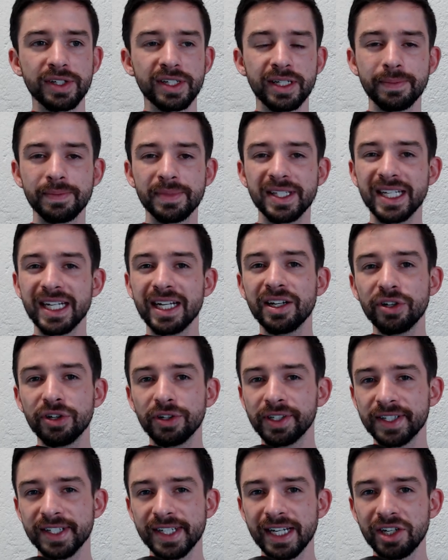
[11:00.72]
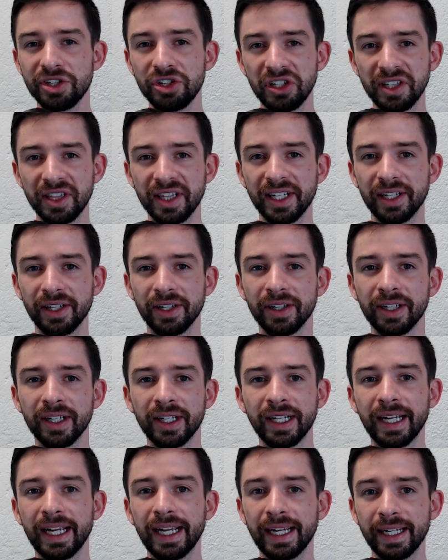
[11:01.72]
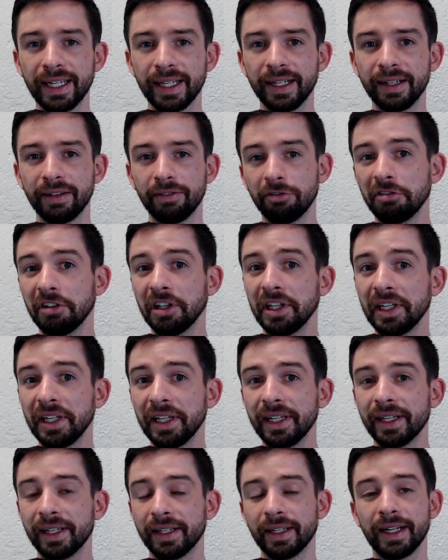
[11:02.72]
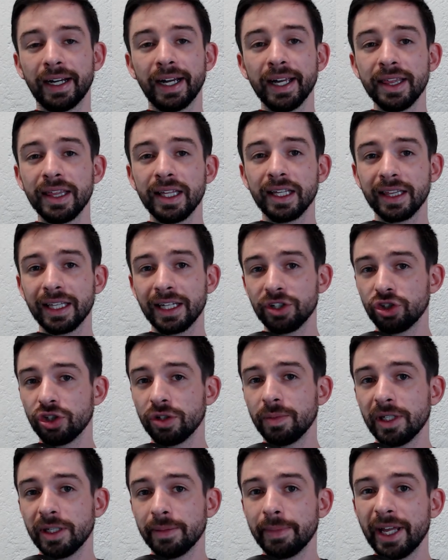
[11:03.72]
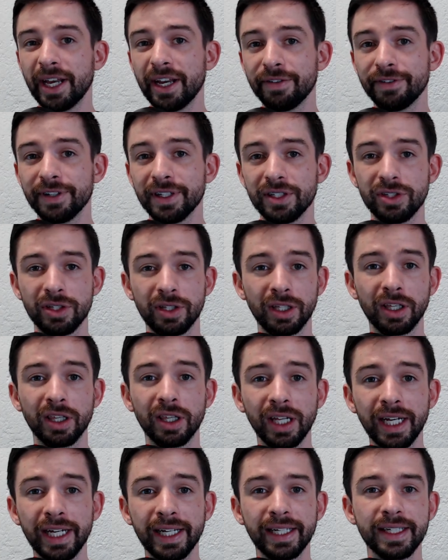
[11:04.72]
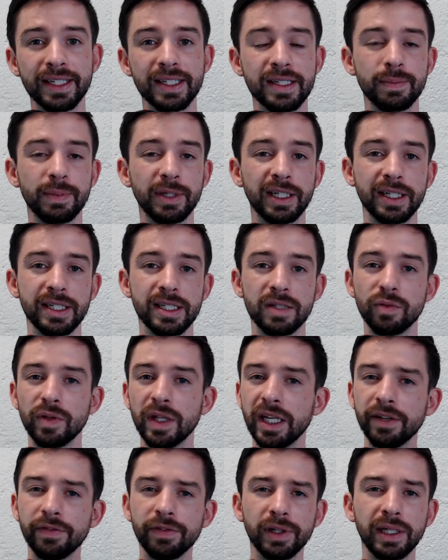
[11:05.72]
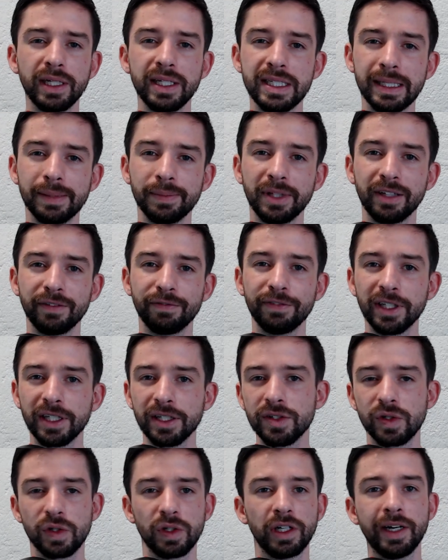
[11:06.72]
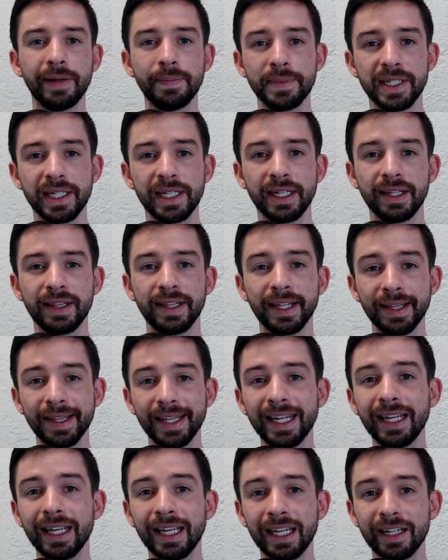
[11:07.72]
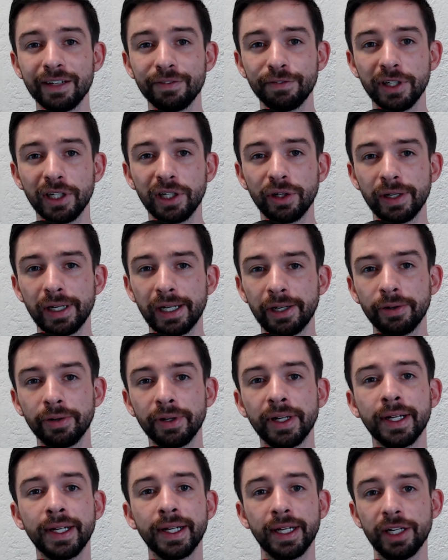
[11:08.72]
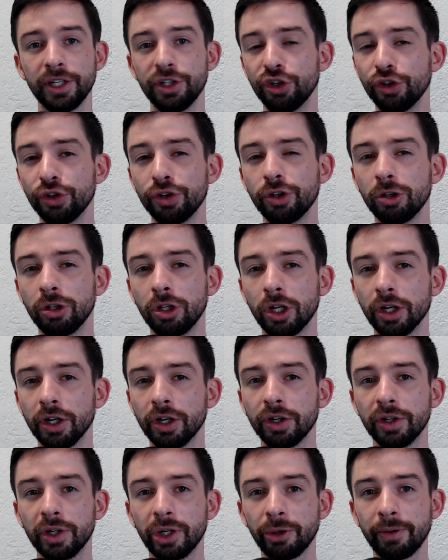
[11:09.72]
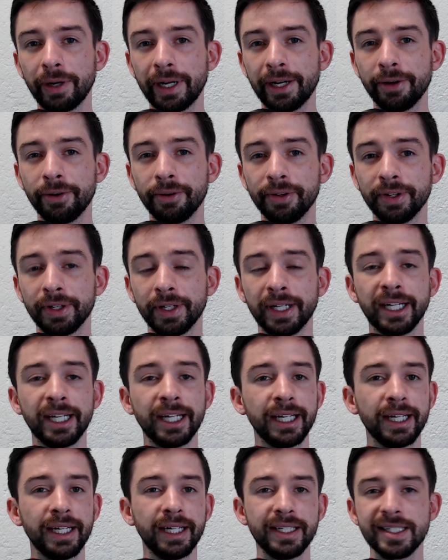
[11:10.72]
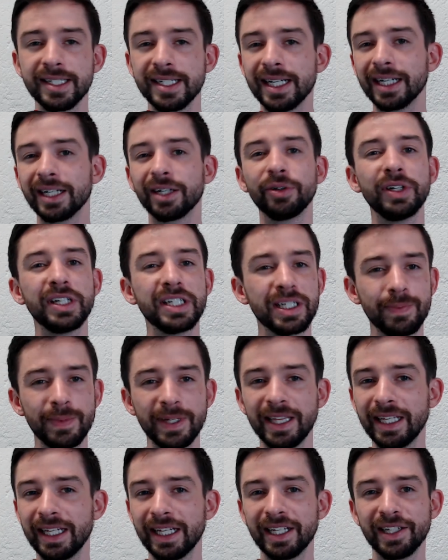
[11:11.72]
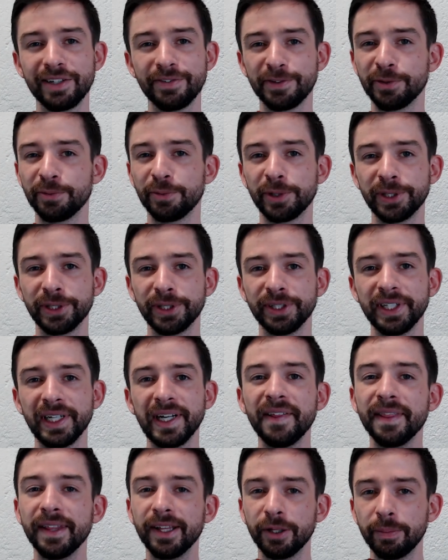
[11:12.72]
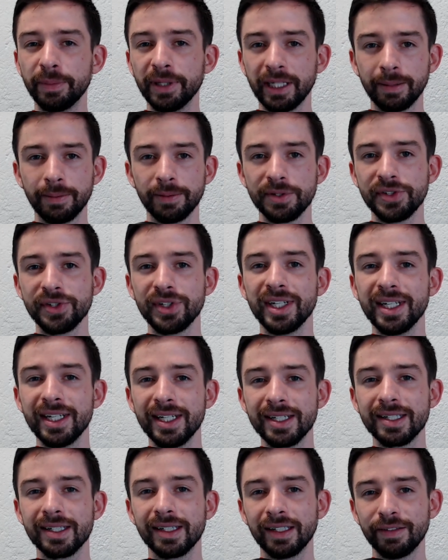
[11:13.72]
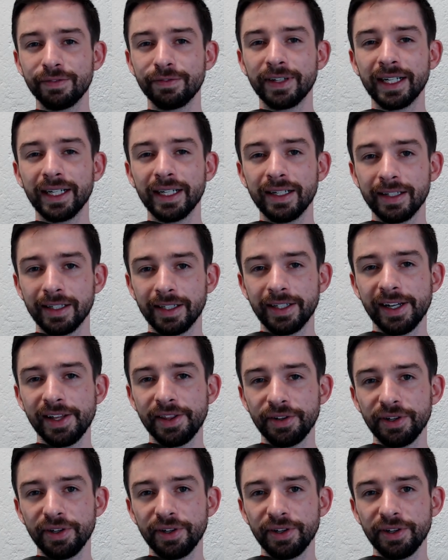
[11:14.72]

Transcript: some standardization there, and really I think that should be a benefit to the clients, because if they ever need something fixed or updated that they can't figure out and you're no longer around, it's not going to be the end of the world and they'll be able to easily find another